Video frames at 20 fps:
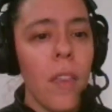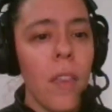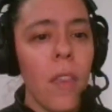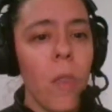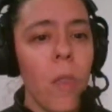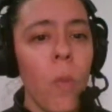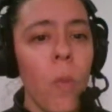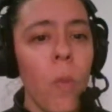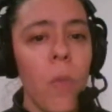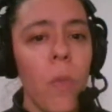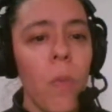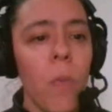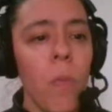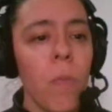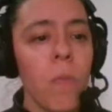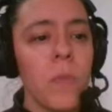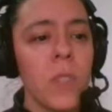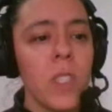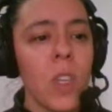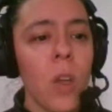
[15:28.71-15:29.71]
so
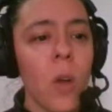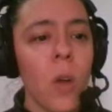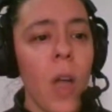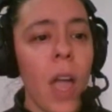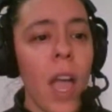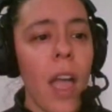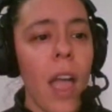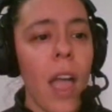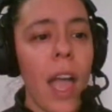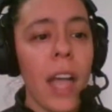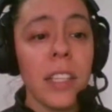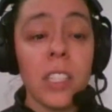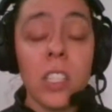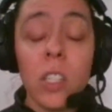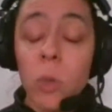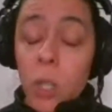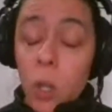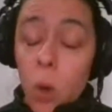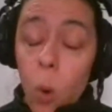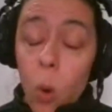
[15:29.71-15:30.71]
ask to record the
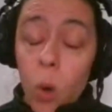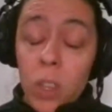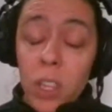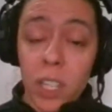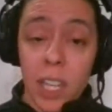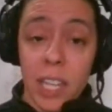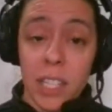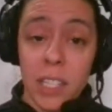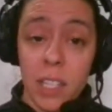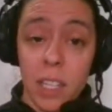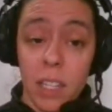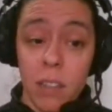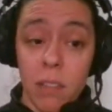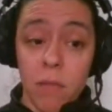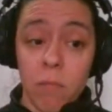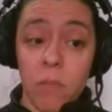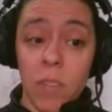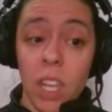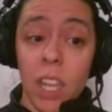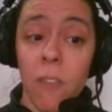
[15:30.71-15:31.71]
lesson if your
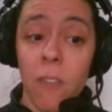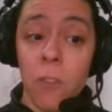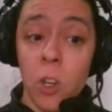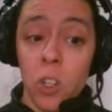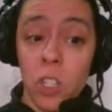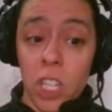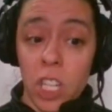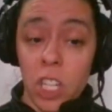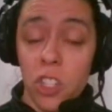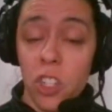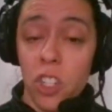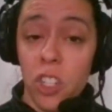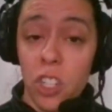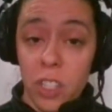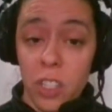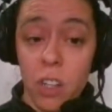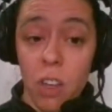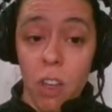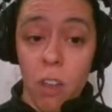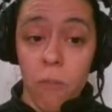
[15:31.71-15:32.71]
teacher doesn't offer.
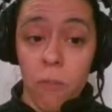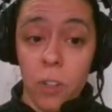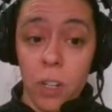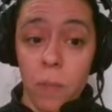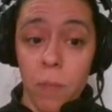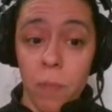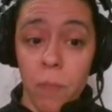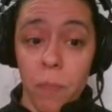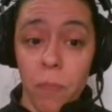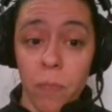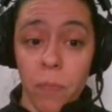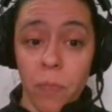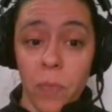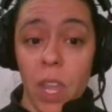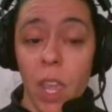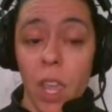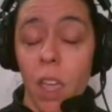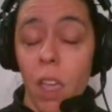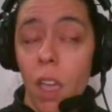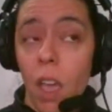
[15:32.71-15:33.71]

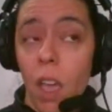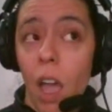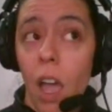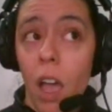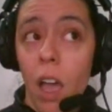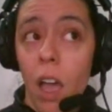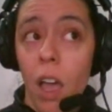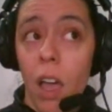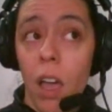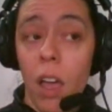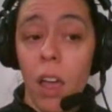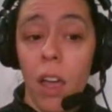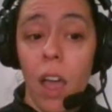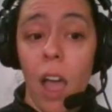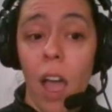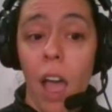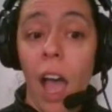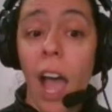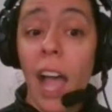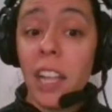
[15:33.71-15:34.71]
I liked
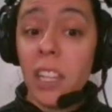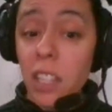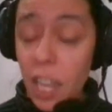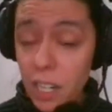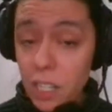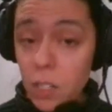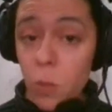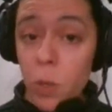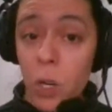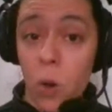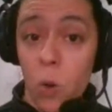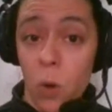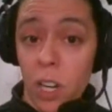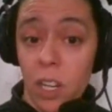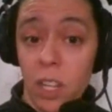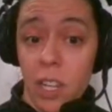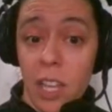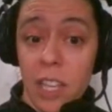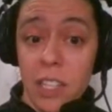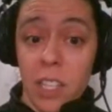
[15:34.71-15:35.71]
recording lessons with my
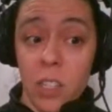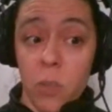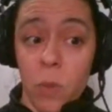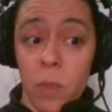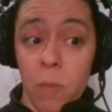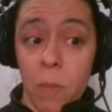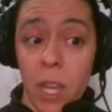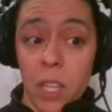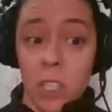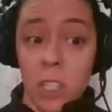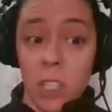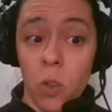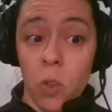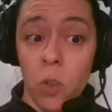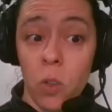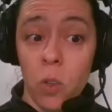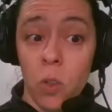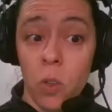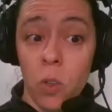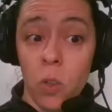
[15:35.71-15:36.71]
students
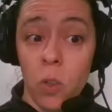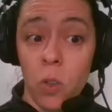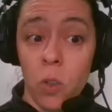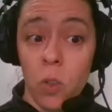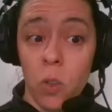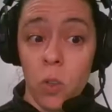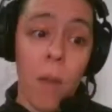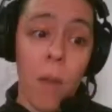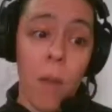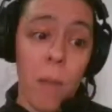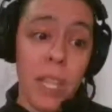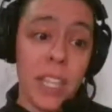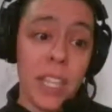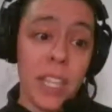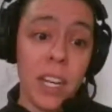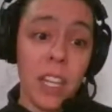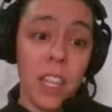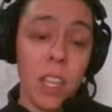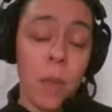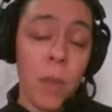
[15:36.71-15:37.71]
and sending them a link
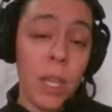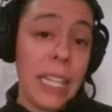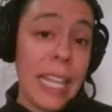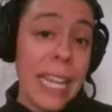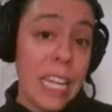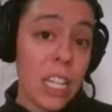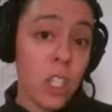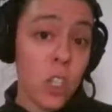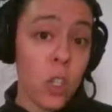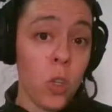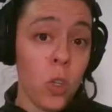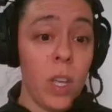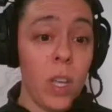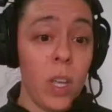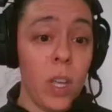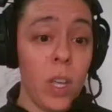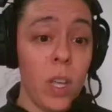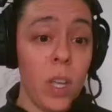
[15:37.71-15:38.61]
to it after the video.